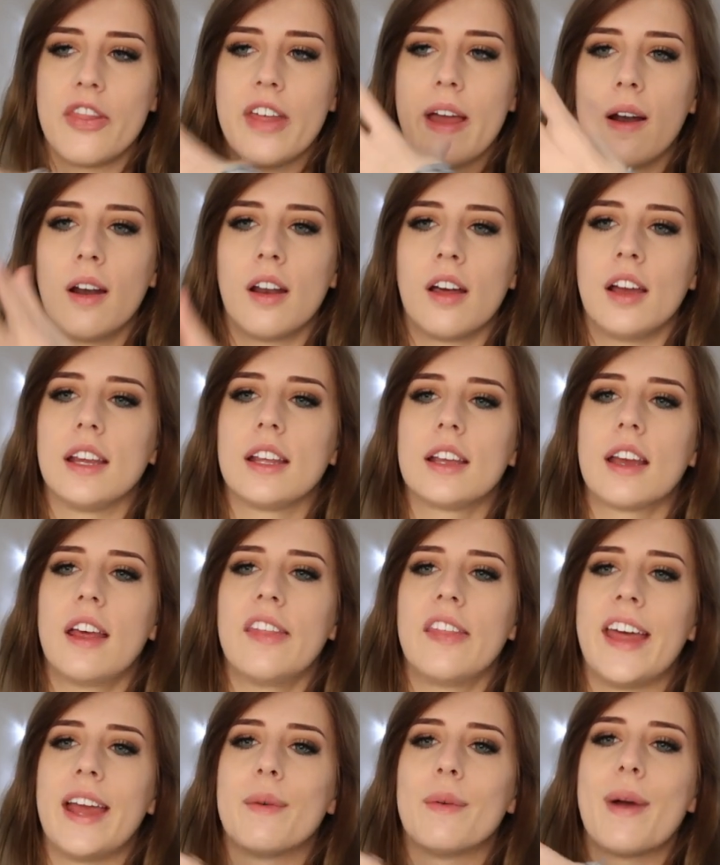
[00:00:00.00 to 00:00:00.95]
They're like,
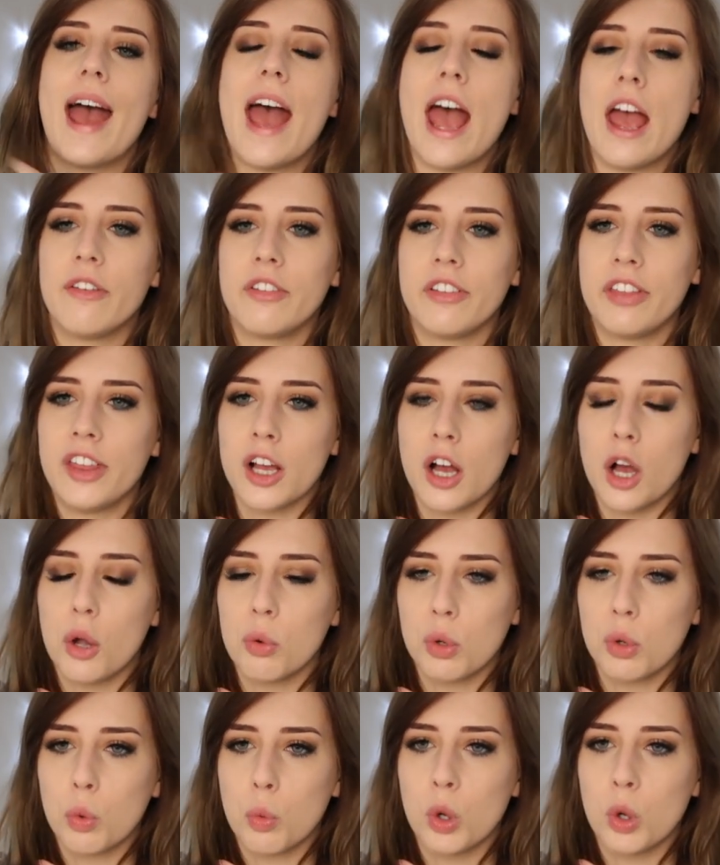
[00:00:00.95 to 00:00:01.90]
they were everything I
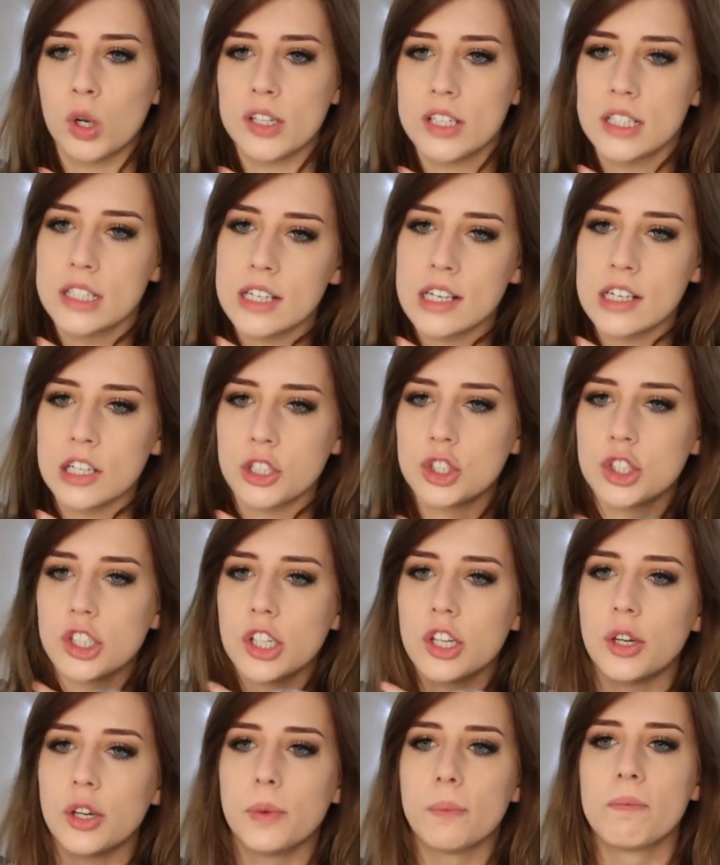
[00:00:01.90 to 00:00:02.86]
would have wanted in a
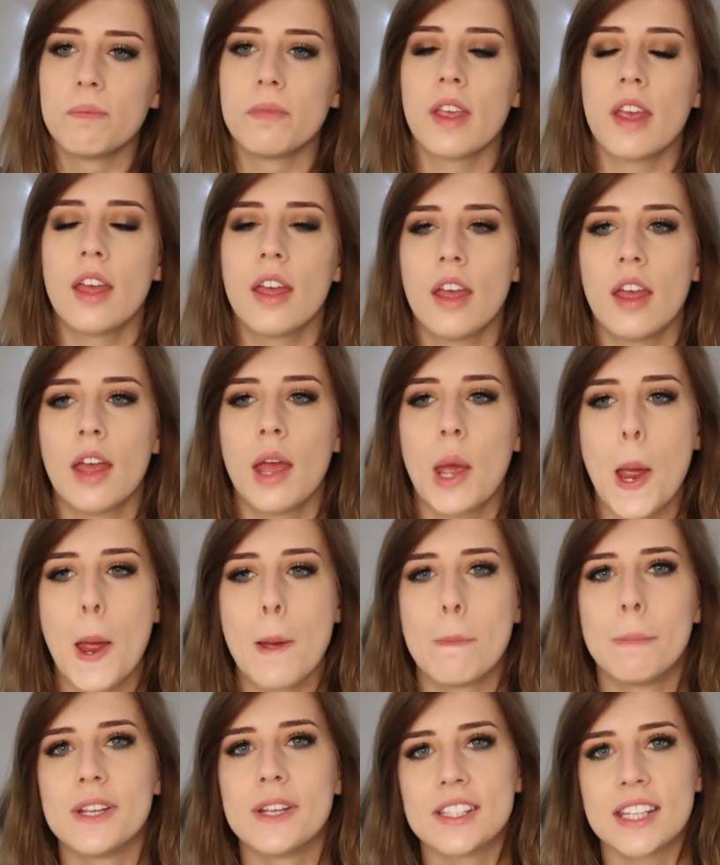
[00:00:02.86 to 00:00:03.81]
shoe.
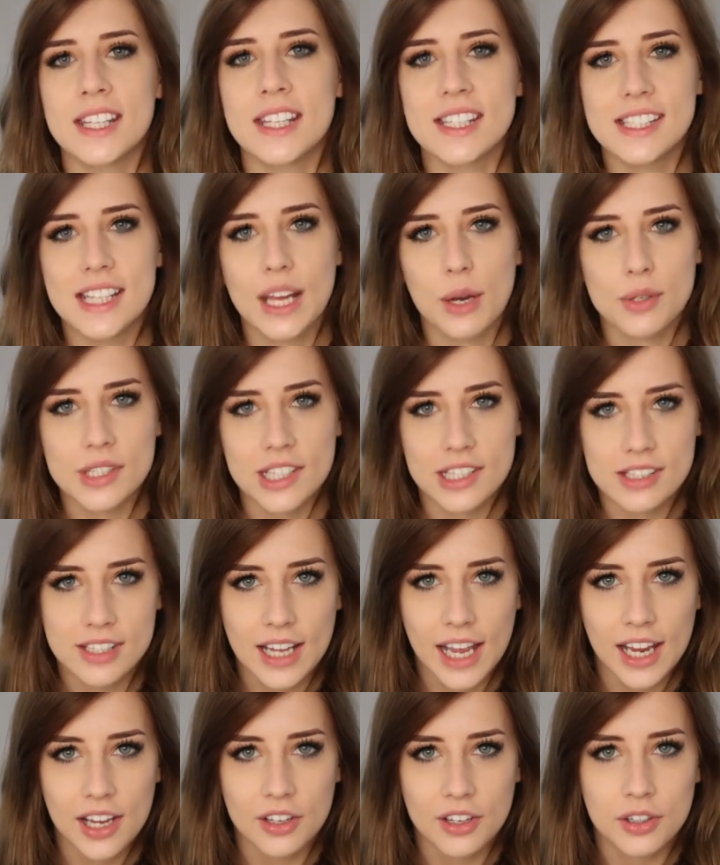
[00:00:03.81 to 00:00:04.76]
But since there was a
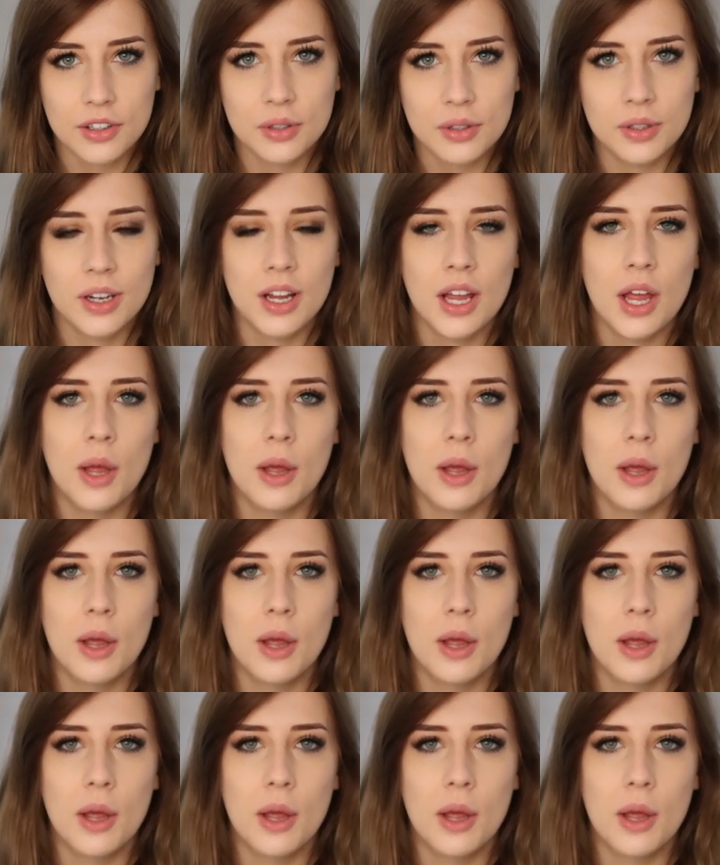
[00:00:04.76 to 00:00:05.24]
sale,